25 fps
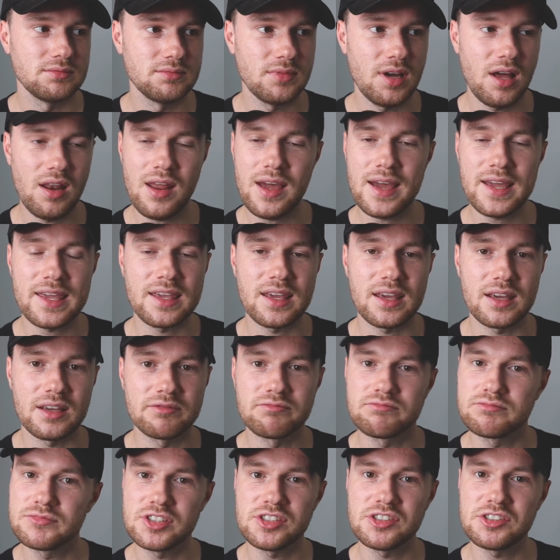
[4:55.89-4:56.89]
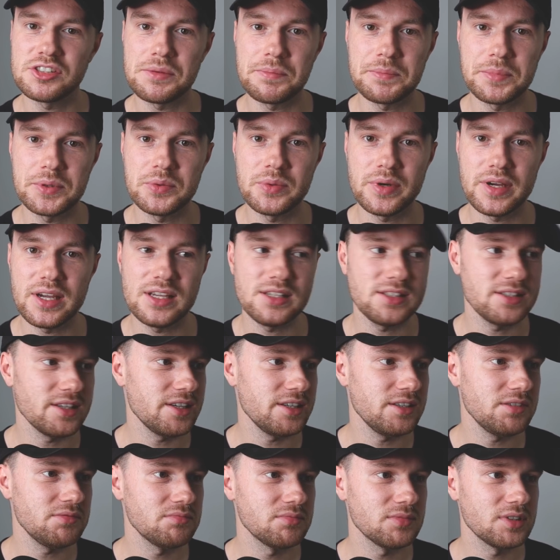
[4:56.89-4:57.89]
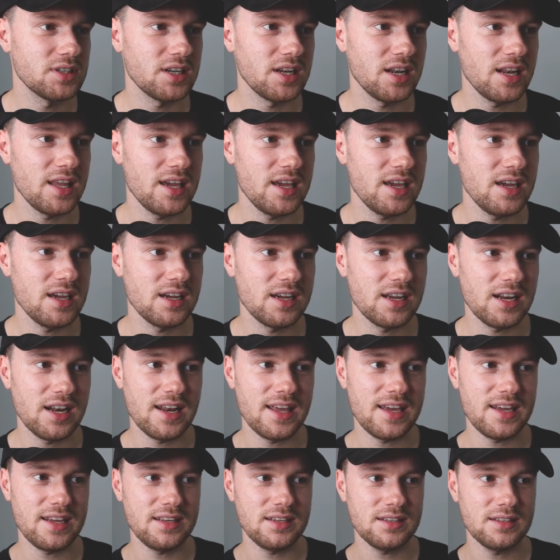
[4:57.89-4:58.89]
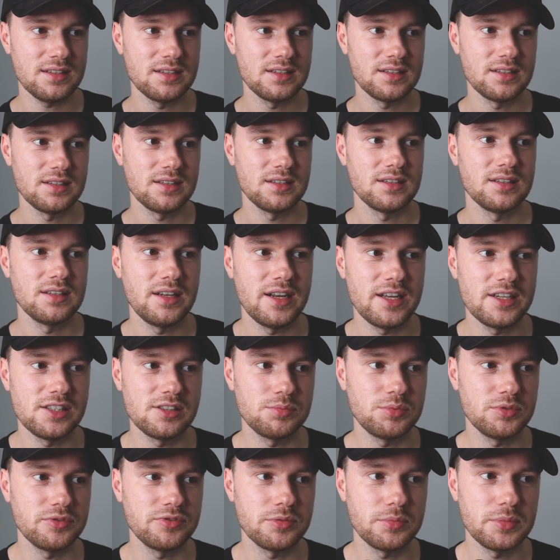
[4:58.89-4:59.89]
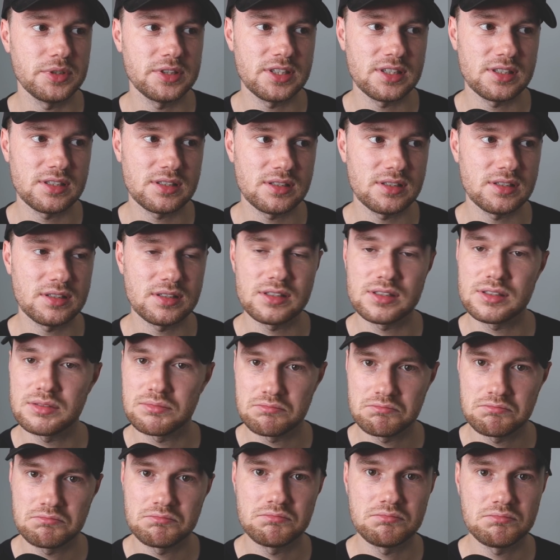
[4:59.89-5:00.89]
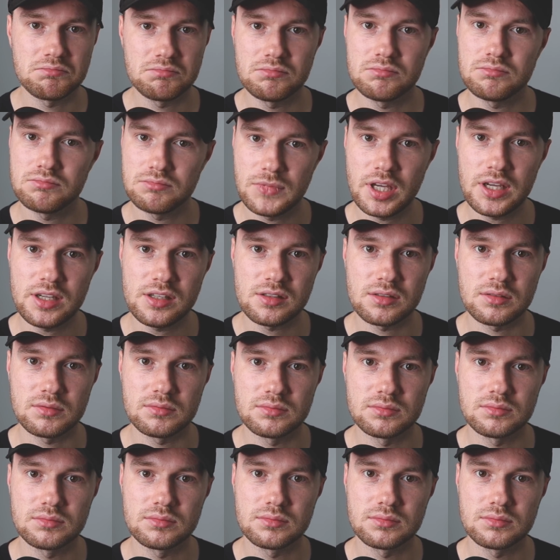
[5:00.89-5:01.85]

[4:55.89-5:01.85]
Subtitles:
I like it. Just simple, easy, clear, clean. legible from a distance, decent.